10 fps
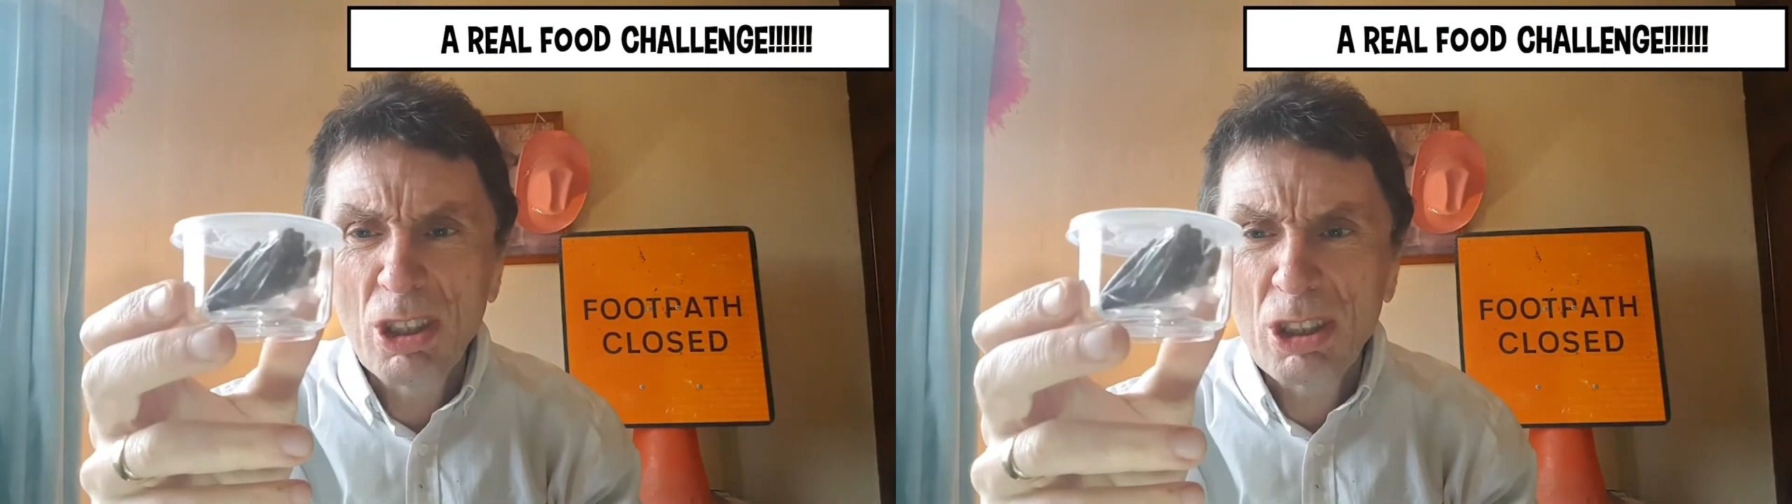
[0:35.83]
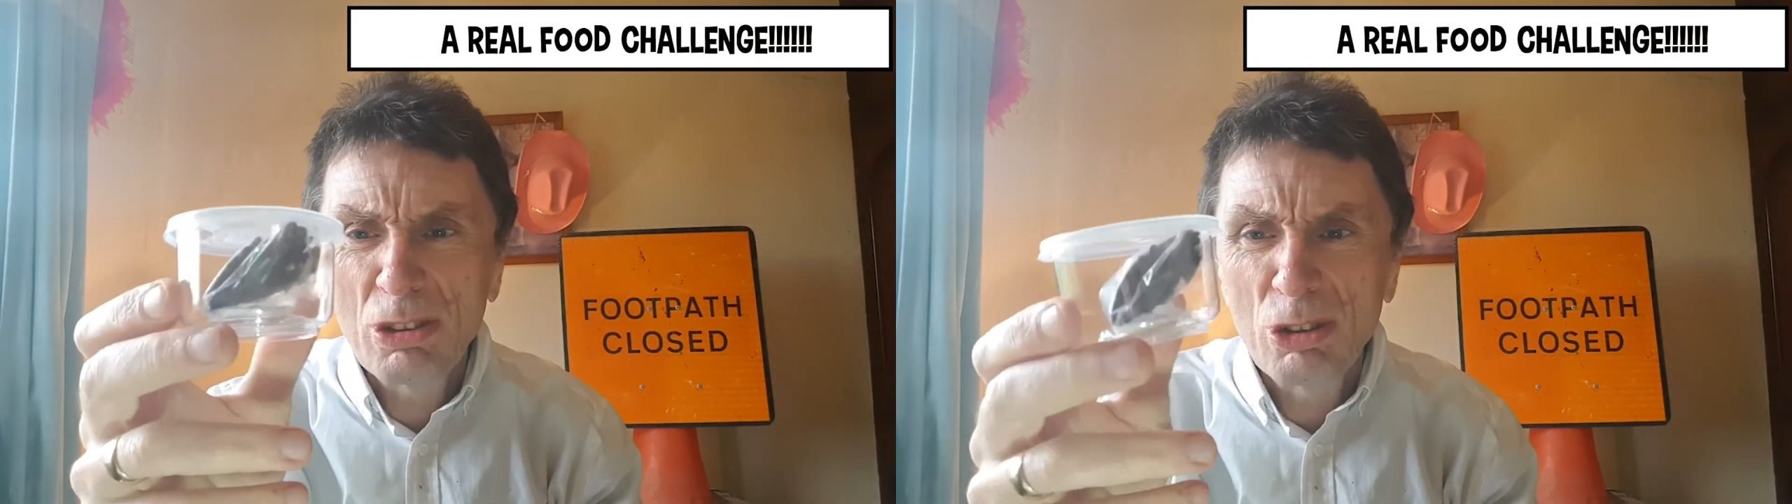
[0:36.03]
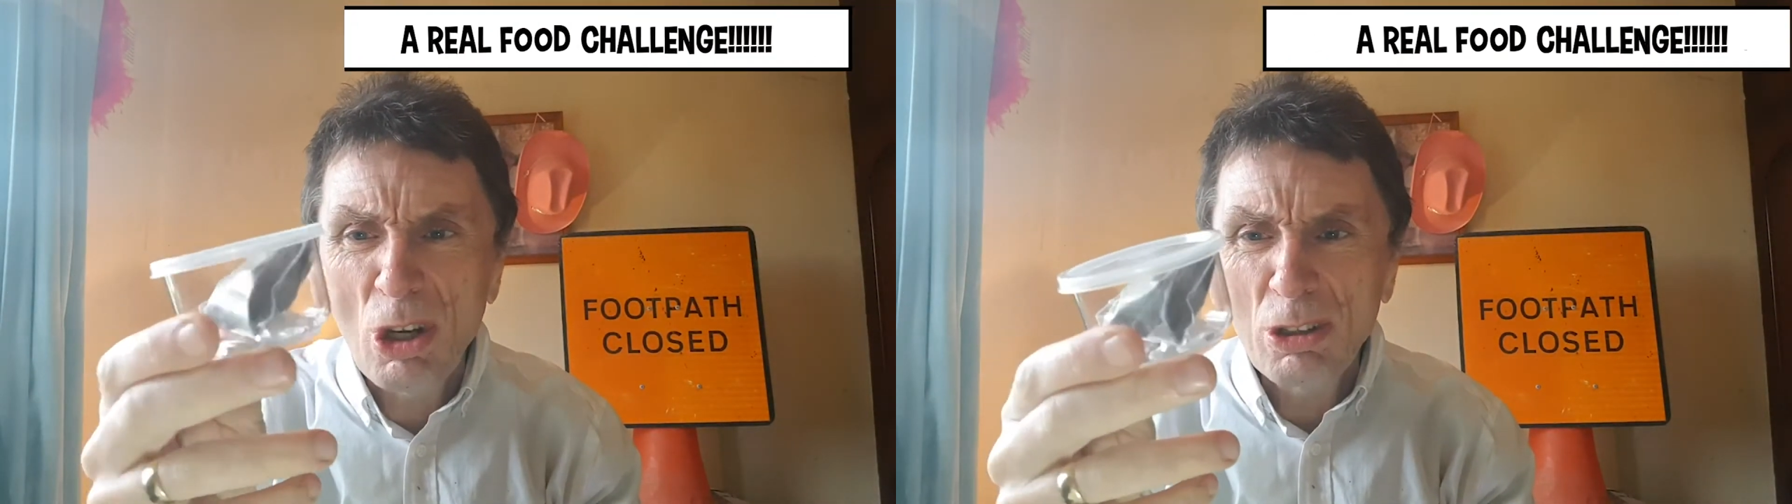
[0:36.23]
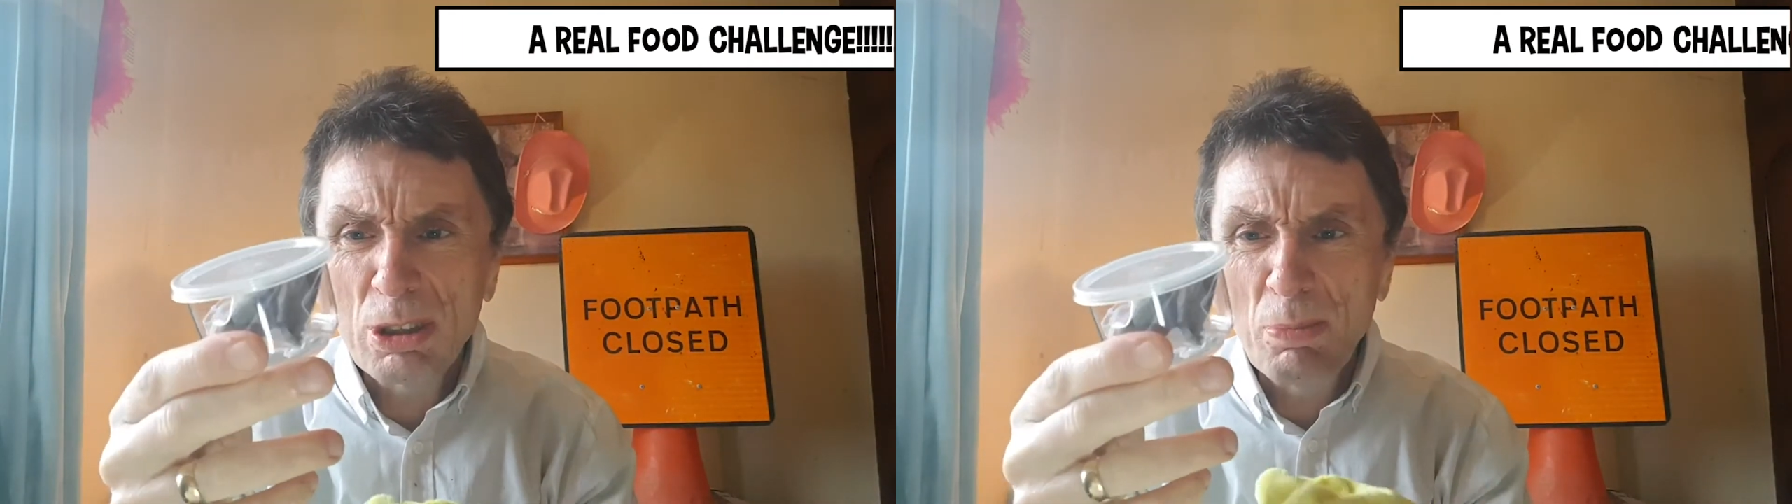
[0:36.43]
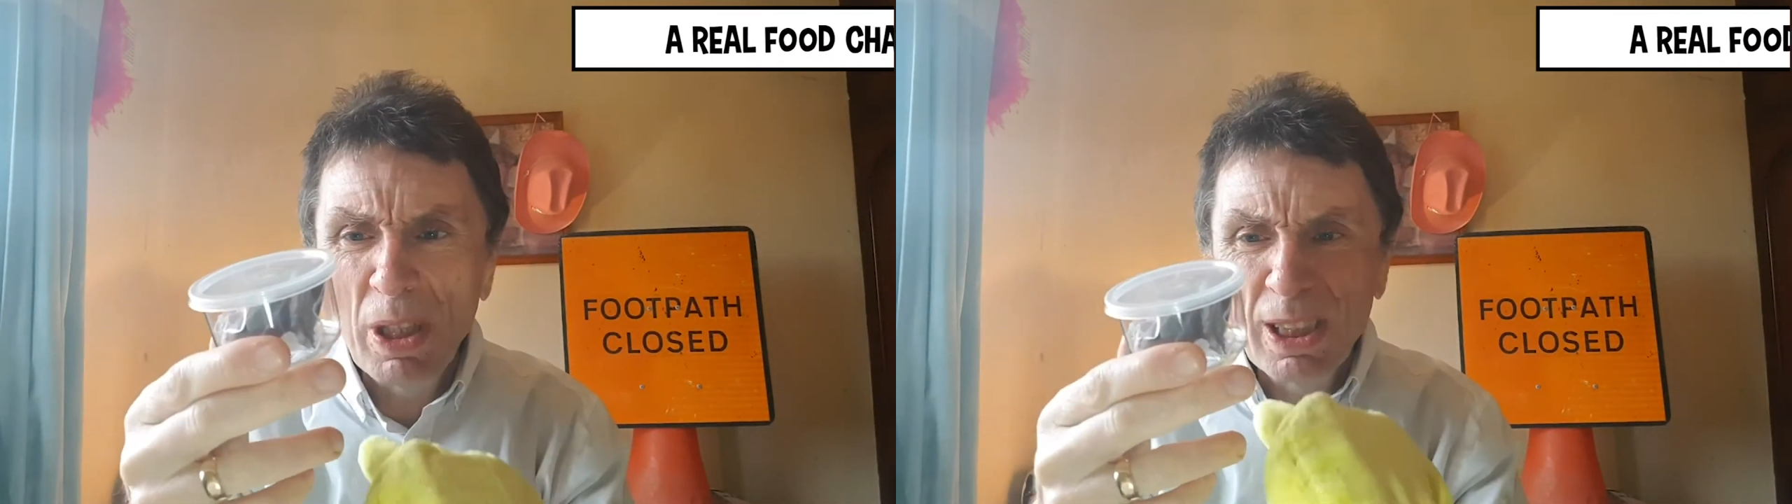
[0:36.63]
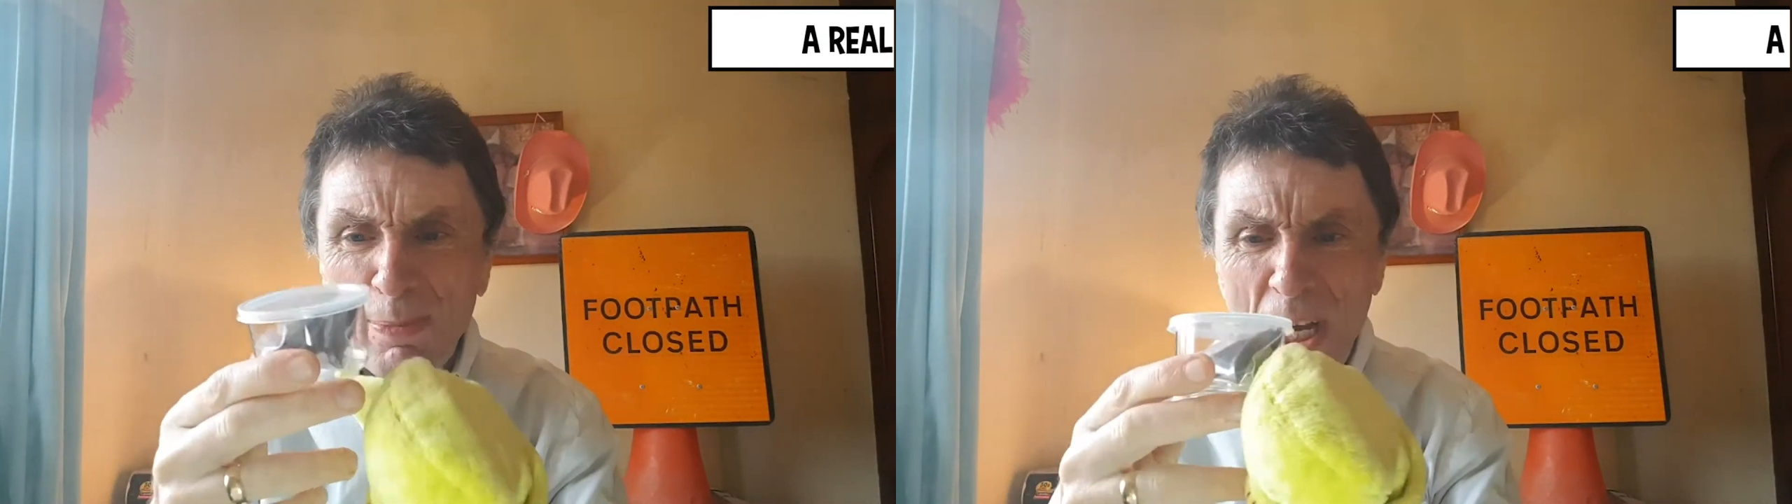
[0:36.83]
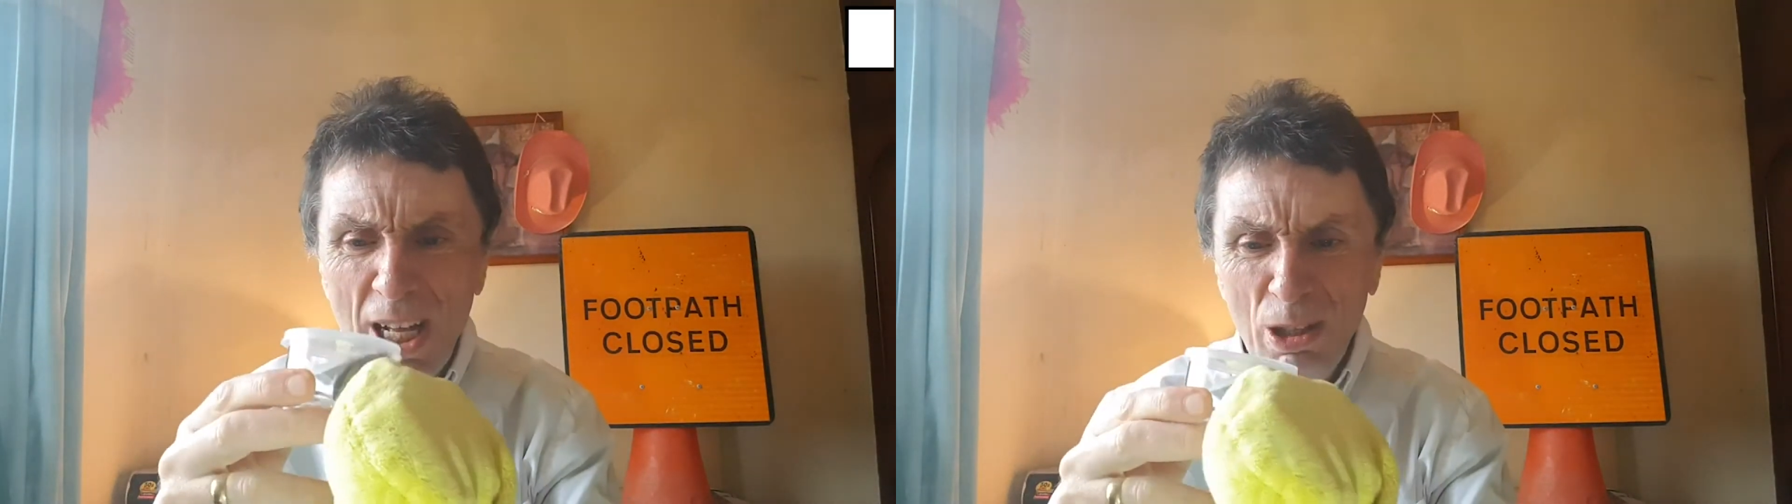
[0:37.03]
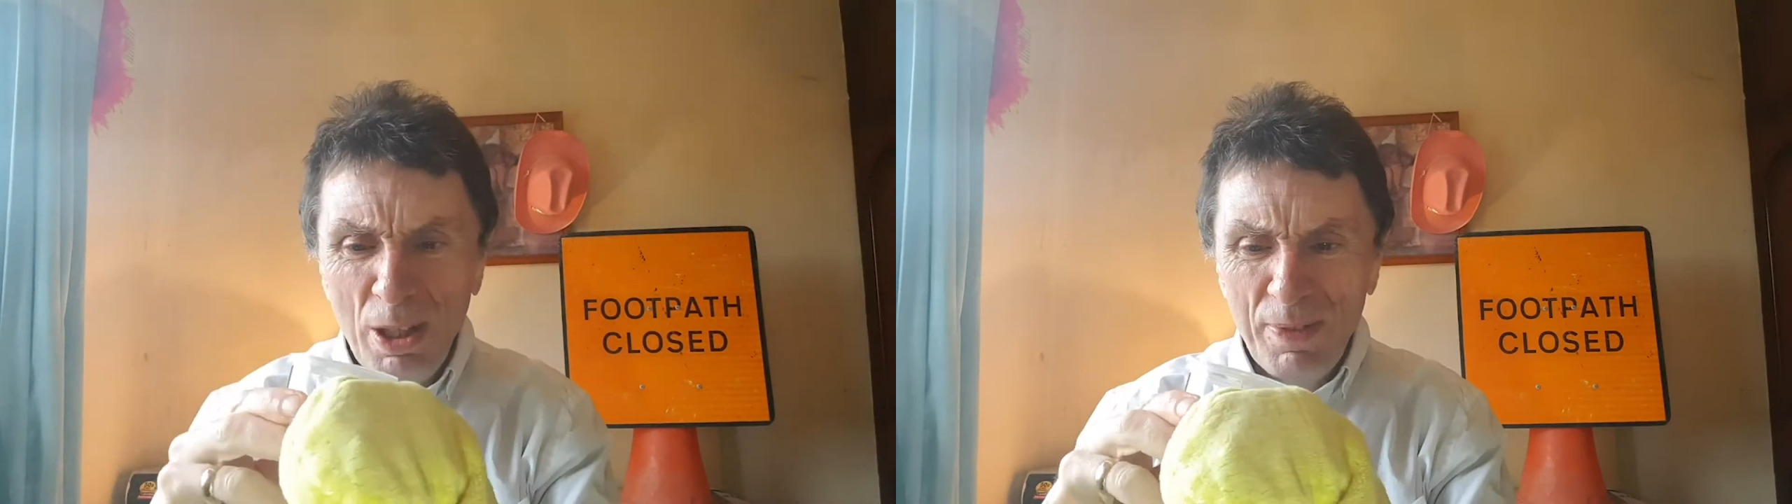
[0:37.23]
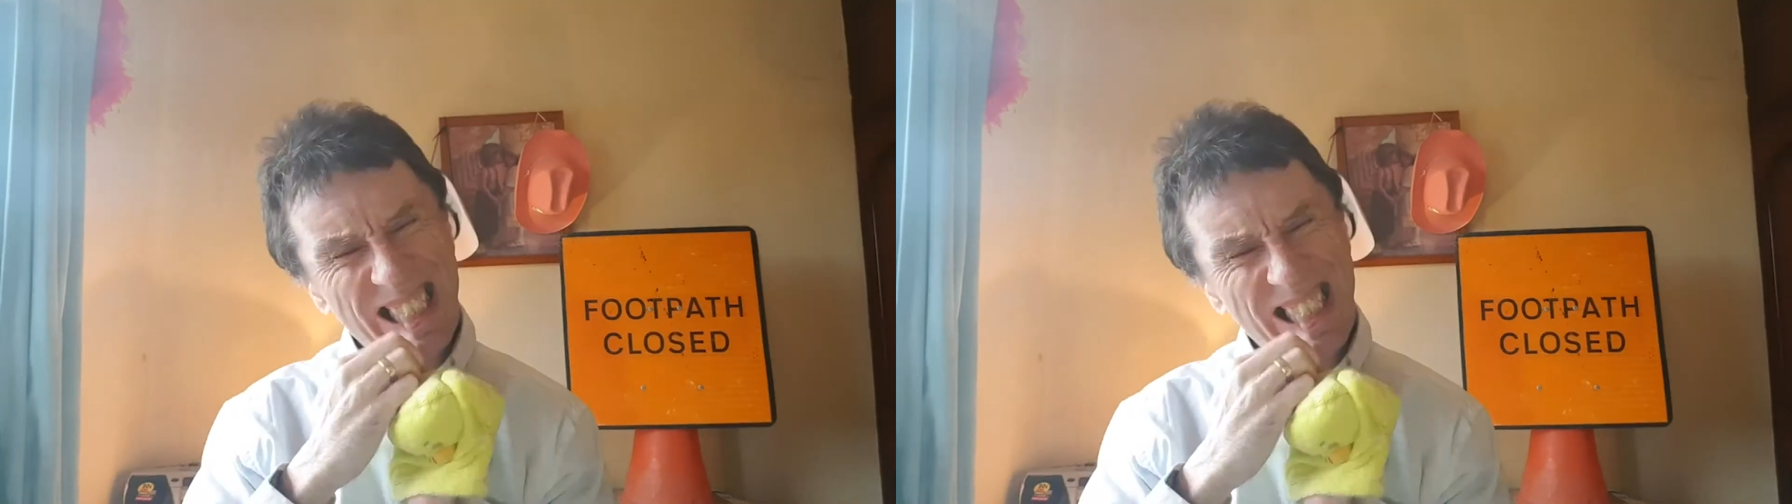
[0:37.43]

a strong smell.